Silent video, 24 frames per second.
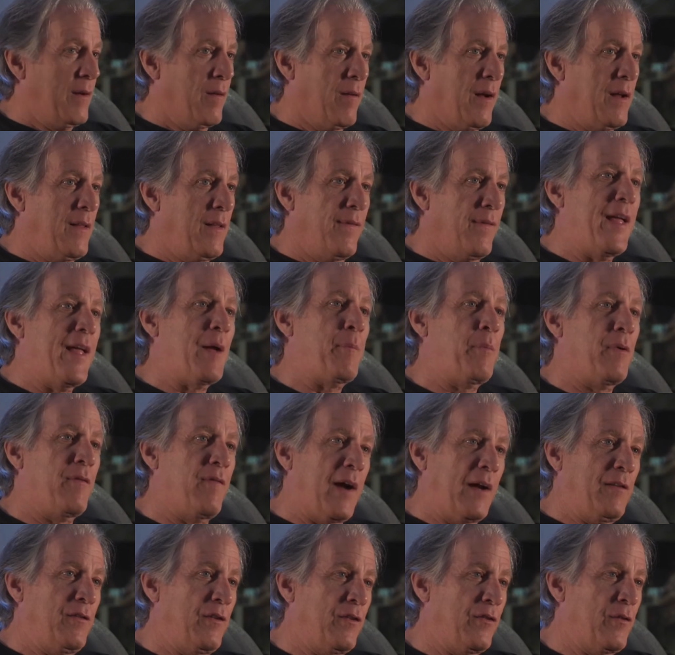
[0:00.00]
right? And that
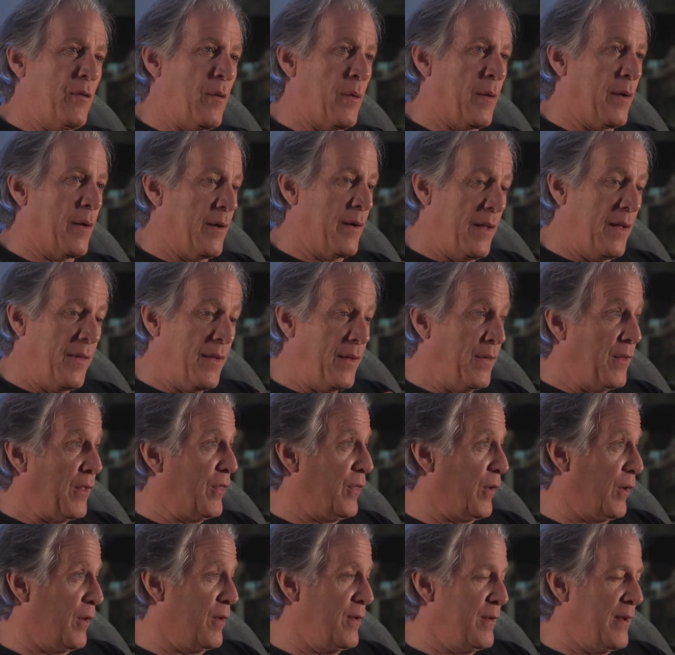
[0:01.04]
provides a score. And then the
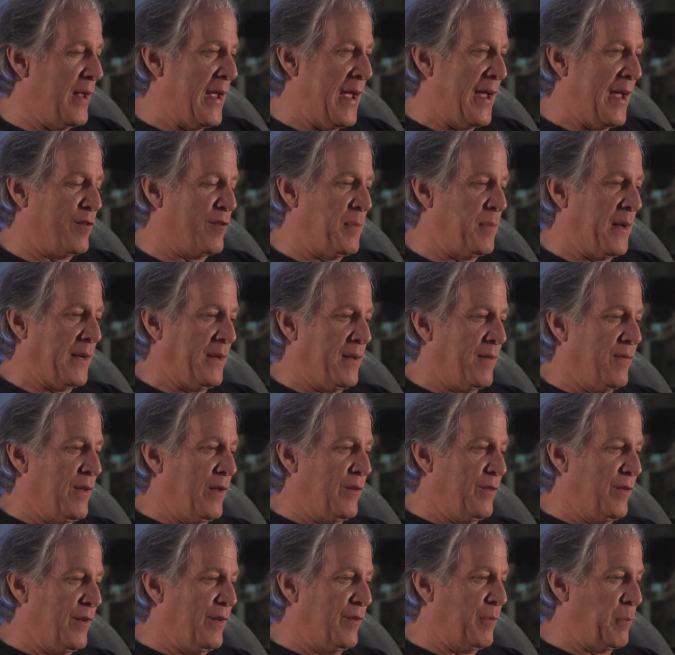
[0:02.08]
third aspect of
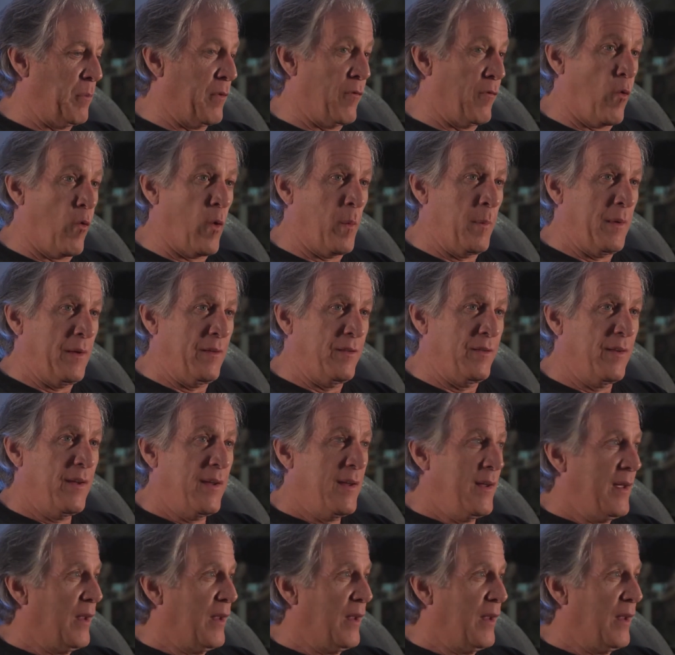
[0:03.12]
this is performance.